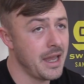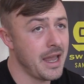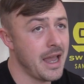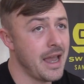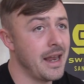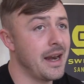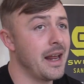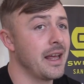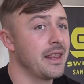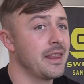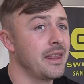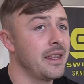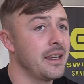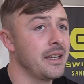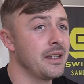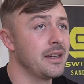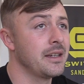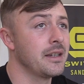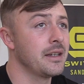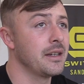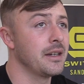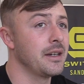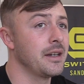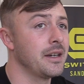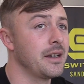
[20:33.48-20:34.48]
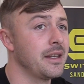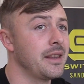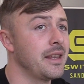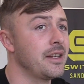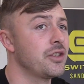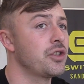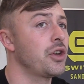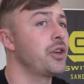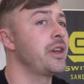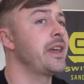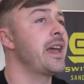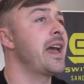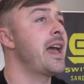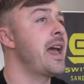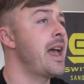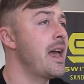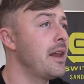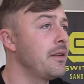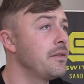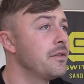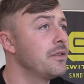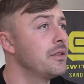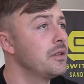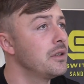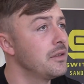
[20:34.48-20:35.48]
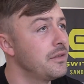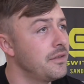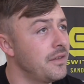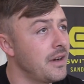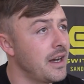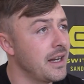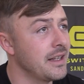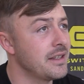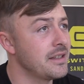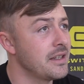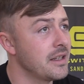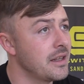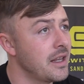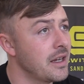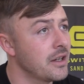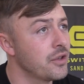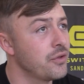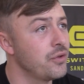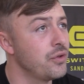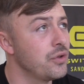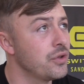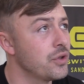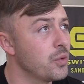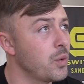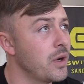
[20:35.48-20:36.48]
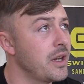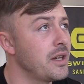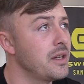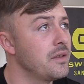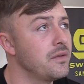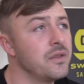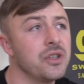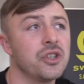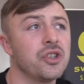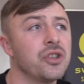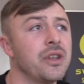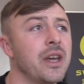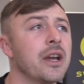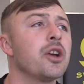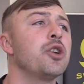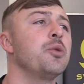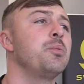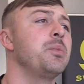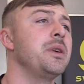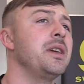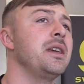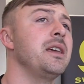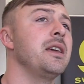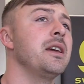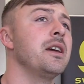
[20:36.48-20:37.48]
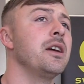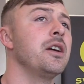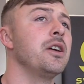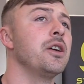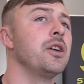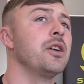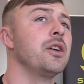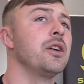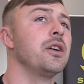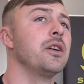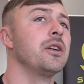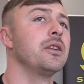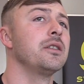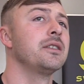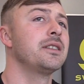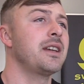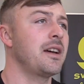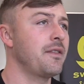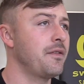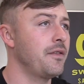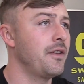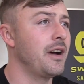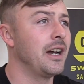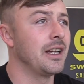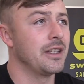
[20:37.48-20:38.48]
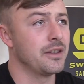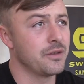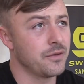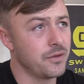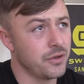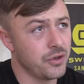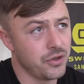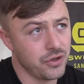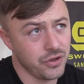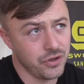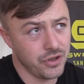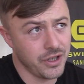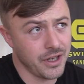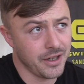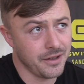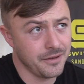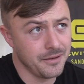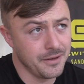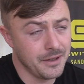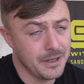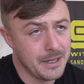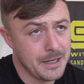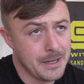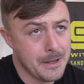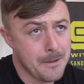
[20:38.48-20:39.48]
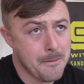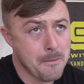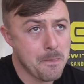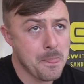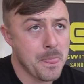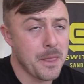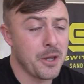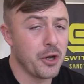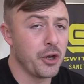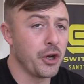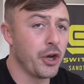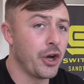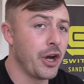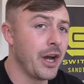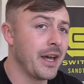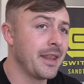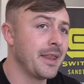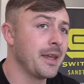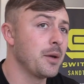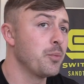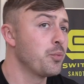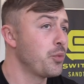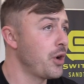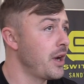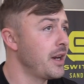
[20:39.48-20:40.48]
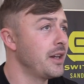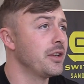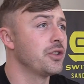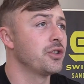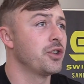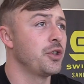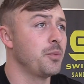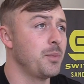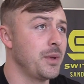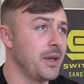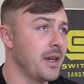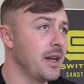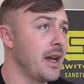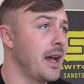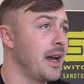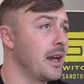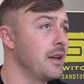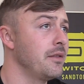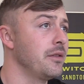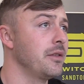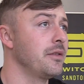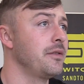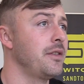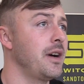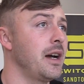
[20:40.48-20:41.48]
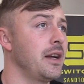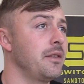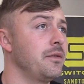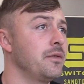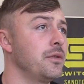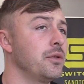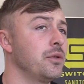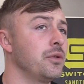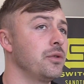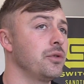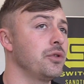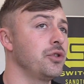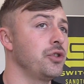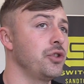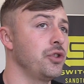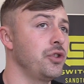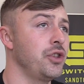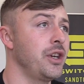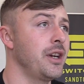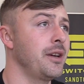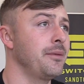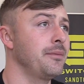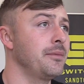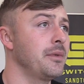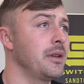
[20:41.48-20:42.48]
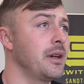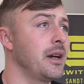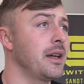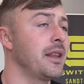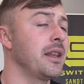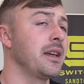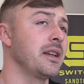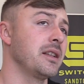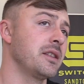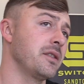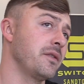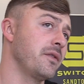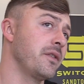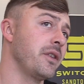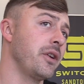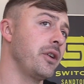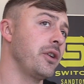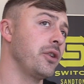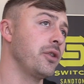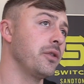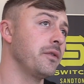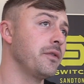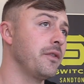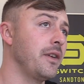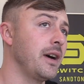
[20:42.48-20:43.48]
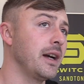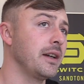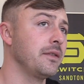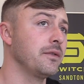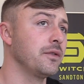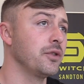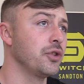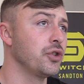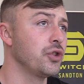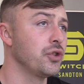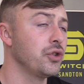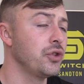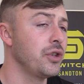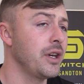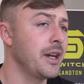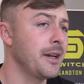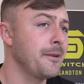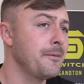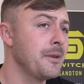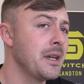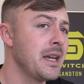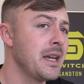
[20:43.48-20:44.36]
And I think there's only a handful of fights at that cruiserweight division that could be tough fights for Junior. I think Bradis could be a hell of a fight for Junior. I think it's a very good fight for Junior.